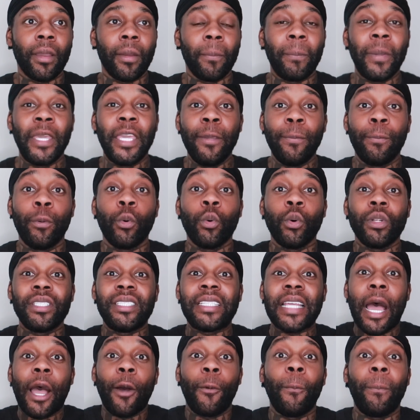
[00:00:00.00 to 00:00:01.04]
people
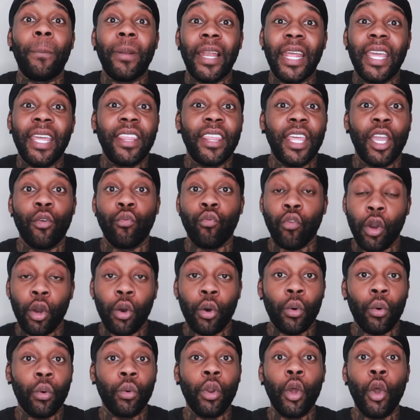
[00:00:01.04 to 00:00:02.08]
downplay their
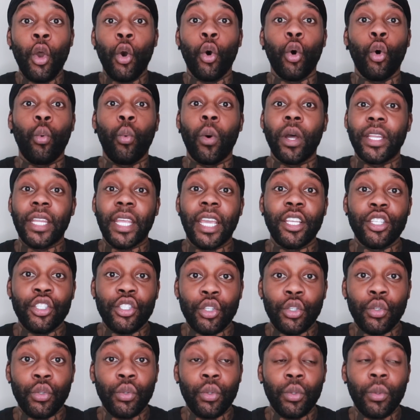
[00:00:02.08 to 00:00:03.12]
role or what they
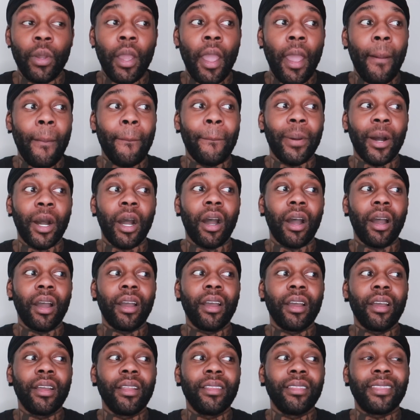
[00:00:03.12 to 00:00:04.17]
do,
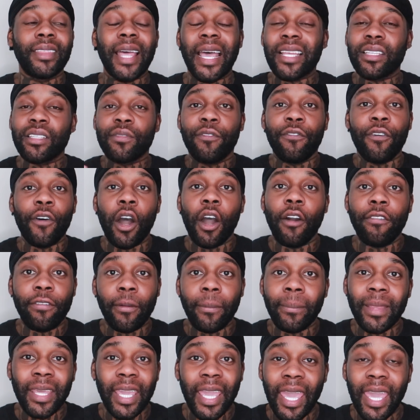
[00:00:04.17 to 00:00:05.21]
but that's far
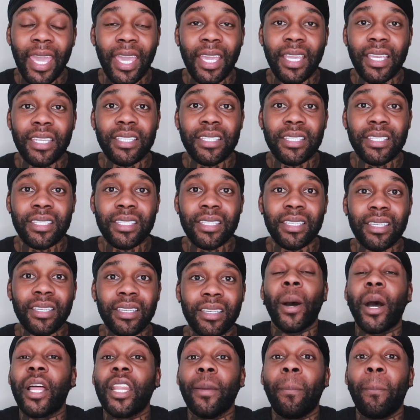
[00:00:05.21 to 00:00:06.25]
from the case.
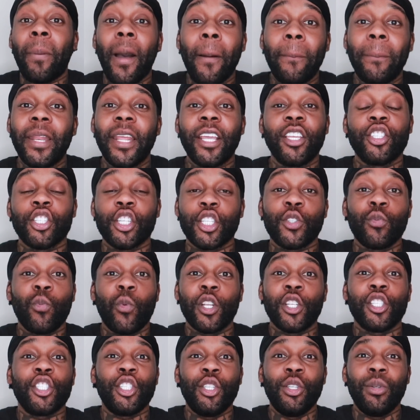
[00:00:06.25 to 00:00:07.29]
But the public just
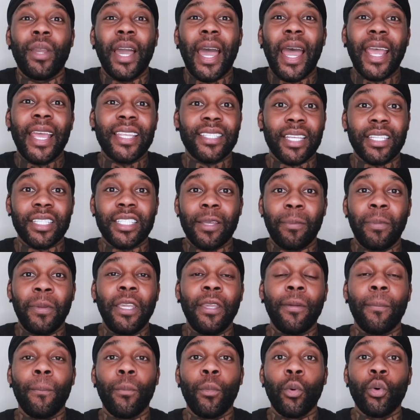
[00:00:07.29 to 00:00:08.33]
wants you guys to
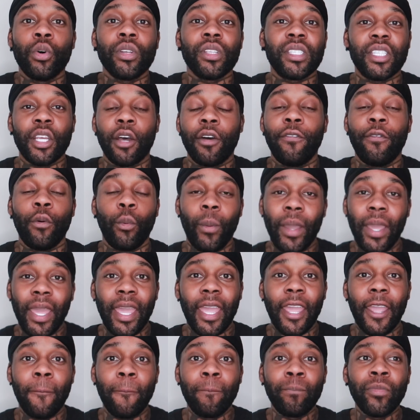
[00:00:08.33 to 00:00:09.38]
be more
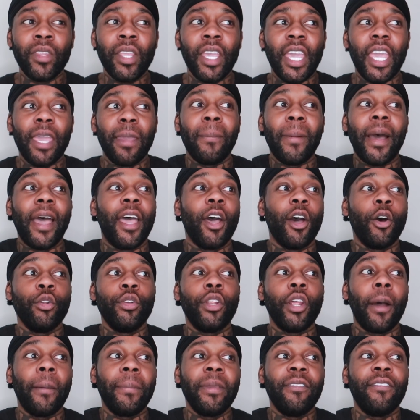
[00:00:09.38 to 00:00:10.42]
self-aware. In my El
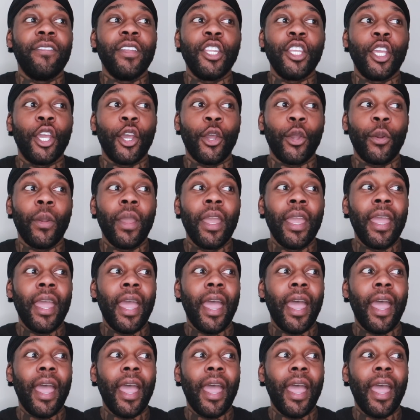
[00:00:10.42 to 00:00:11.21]
Derby video,